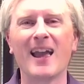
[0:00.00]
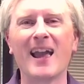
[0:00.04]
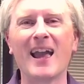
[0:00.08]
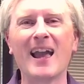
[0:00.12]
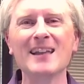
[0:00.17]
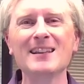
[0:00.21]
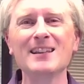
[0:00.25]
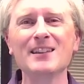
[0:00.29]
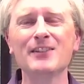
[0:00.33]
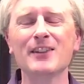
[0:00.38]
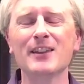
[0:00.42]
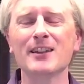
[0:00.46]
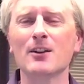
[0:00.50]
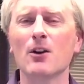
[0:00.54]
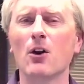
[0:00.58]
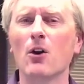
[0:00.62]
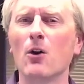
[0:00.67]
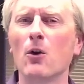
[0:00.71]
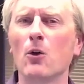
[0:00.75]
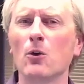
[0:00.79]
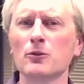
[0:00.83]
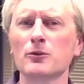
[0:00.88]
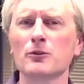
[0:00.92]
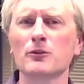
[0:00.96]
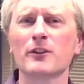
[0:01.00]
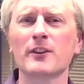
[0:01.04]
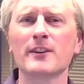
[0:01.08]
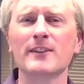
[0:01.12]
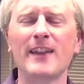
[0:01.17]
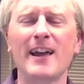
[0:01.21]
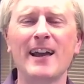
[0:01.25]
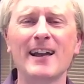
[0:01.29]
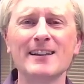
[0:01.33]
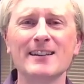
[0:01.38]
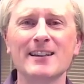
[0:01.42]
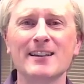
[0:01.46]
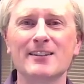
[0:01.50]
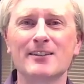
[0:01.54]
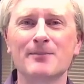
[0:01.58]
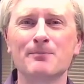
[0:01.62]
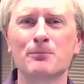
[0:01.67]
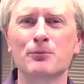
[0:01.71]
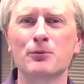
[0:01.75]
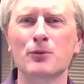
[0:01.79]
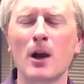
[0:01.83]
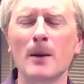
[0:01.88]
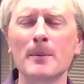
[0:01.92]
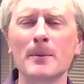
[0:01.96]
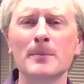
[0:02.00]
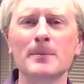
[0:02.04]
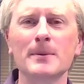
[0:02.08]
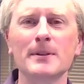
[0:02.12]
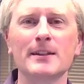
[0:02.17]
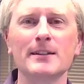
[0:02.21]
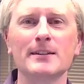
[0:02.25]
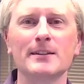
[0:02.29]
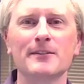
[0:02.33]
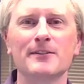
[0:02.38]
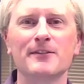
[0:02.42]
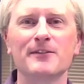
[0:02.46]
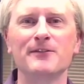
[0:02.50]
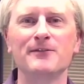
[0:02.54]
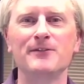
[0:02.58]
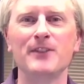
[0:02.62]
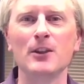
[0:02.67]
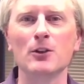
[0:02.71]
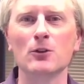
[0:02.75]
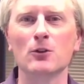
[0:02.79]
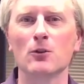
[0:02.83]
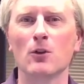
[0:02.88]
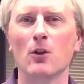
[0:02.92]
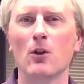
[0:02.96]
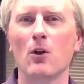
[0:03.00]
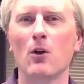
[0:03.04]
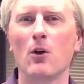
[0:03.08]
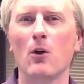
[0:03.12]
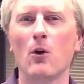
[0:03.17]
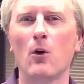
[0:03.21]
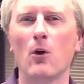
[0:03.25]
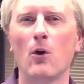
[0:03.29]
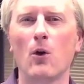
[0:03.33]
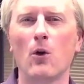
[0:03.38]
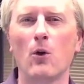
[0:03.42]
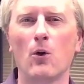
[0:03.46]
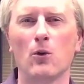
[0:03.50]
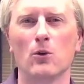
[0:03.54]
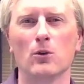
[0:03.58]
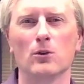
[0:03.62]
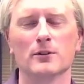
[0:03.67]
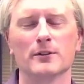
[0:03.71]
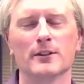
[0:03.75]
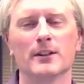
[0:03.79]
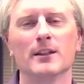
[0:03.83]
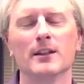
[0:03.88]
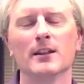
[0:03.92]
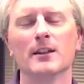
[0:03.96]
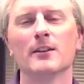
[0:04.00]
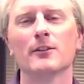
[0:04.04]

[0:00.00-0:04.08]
Anything older than that is probably going to feel old.